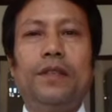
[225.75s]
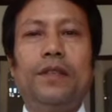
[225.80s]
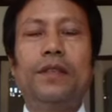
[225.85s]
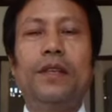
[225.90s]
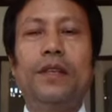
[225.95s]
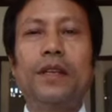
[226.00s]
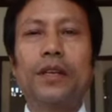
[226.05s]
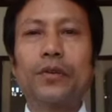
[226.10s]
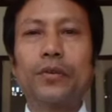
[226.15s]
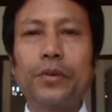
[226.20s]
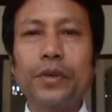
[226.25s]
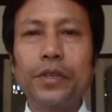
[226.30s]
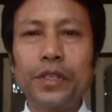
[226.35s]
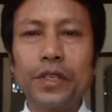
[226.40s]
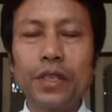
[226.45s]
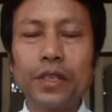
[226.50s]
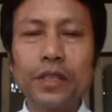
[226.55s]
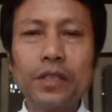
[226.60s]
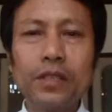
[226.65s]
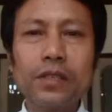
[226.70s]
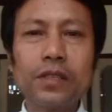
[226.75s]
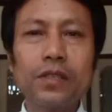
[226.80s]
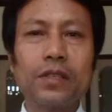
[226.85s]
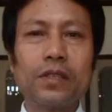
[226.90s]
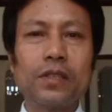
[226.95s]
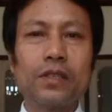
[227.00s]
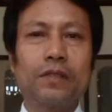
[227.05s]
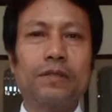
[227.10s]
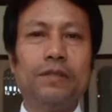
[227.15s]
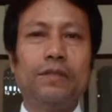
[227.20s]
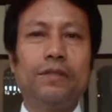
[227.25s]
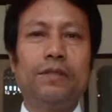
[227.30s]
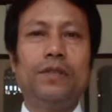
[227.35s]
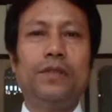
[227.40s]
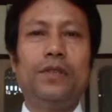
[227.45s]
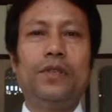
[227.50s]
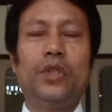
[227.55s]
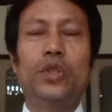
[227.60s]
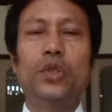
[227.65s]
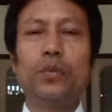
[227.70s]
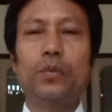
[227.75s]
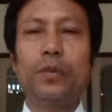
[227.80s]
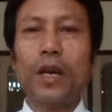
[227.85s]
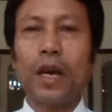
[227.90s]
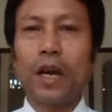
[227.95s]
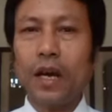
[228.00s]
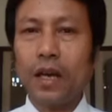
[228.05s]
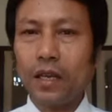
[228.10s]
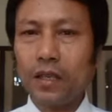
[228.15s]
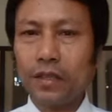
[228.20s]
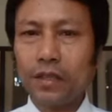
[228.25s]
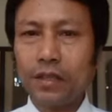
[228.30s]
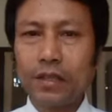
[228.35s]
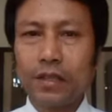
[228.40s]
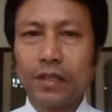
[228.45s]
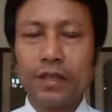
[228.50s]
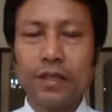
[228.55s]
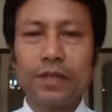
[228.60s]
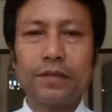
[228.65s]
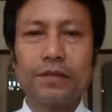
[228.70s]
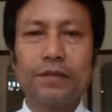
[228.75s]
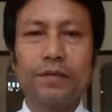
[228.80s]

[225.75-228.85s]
Then the questions to be asked.